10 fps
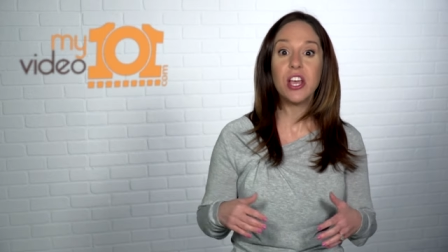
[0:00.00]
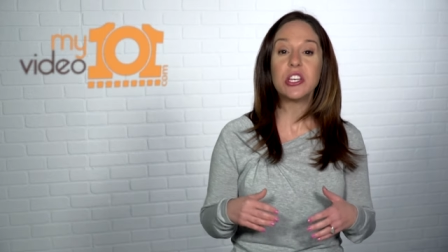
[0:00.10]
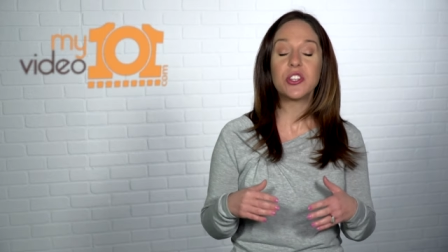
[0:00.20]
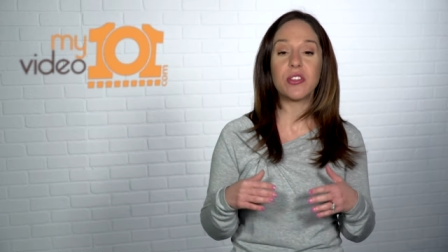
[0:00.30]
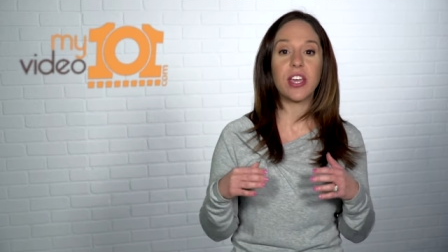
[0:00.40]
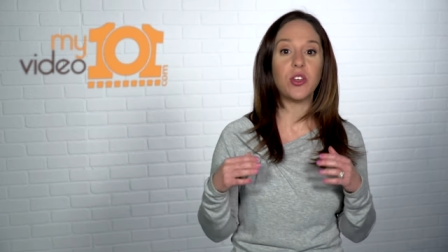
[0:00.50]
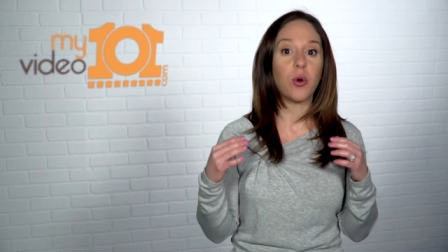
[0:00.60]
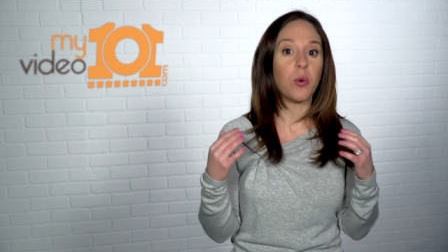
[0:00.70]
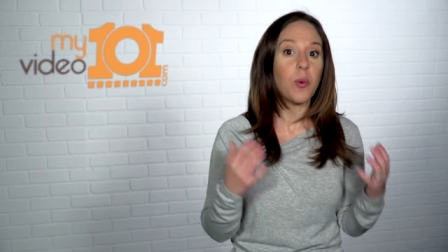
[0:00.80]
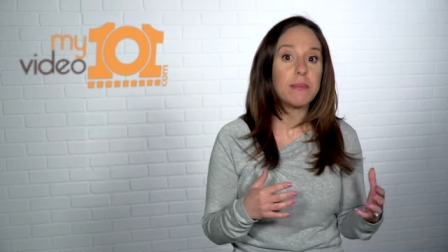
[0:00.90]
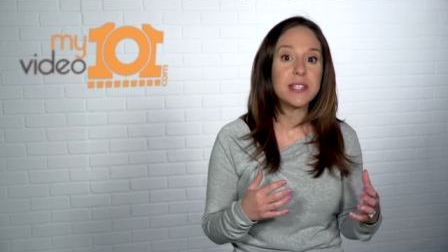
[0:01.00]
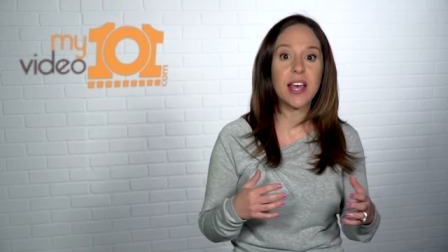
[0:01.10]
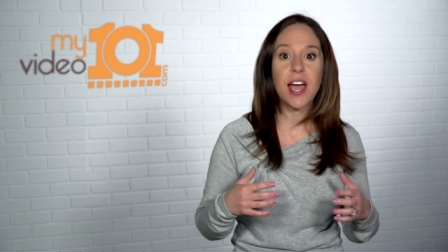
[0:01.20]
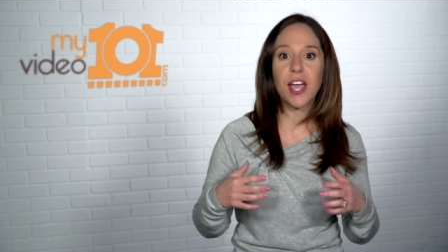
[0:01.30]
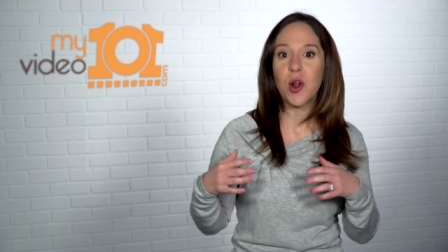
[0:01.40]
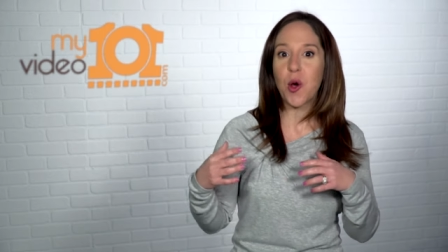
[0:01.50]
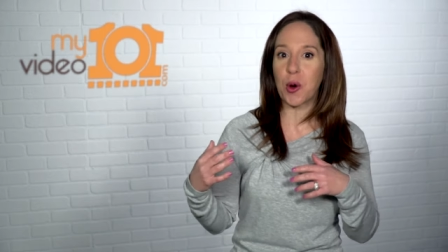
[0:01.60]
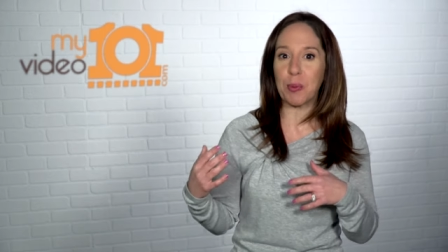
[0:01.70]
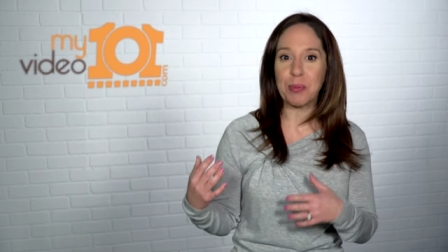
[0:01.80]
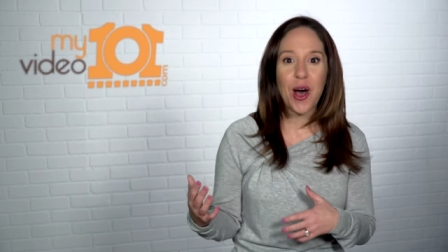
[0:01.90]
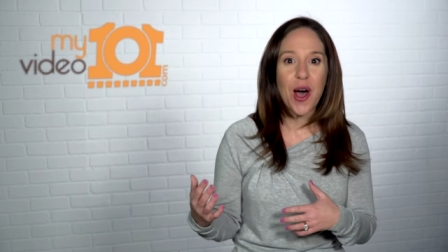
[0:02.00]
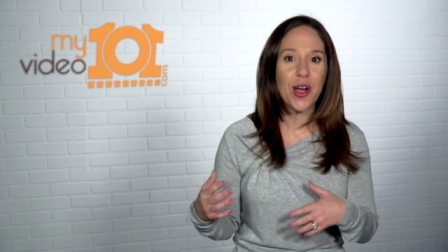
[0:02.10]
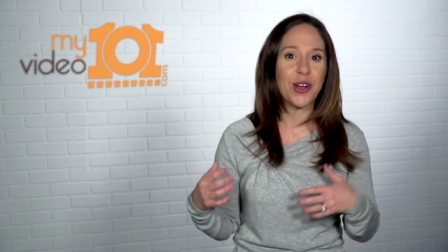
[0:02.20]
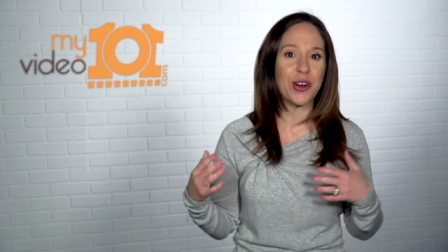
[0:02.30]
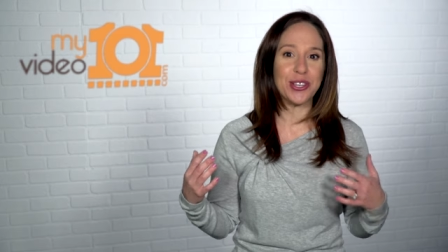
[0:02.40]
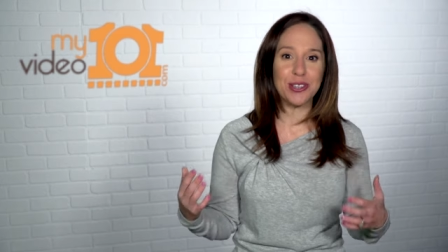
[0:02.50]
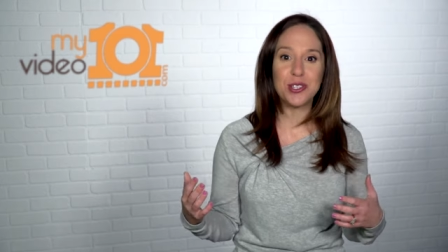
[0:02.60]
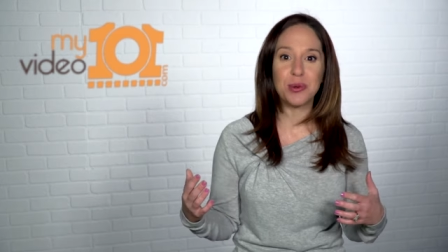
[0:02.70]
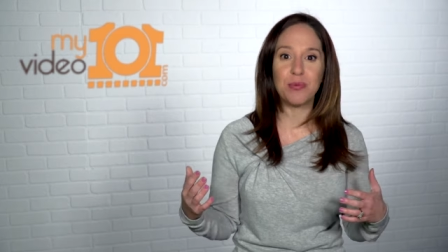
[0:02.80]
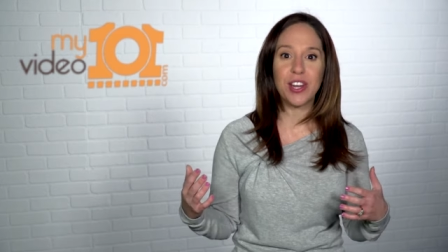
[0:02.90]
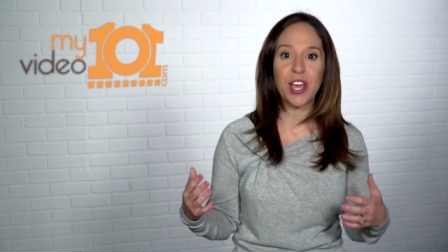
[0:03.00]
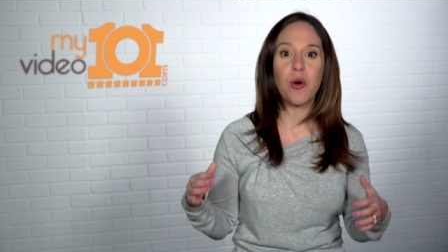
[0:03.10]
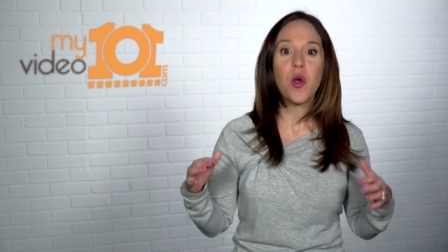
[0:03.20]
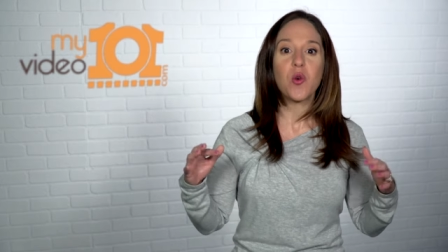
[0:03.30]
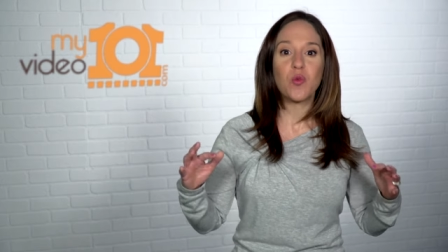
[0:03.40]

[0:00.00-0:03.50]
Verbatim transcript: so that your website or blog or YouTube video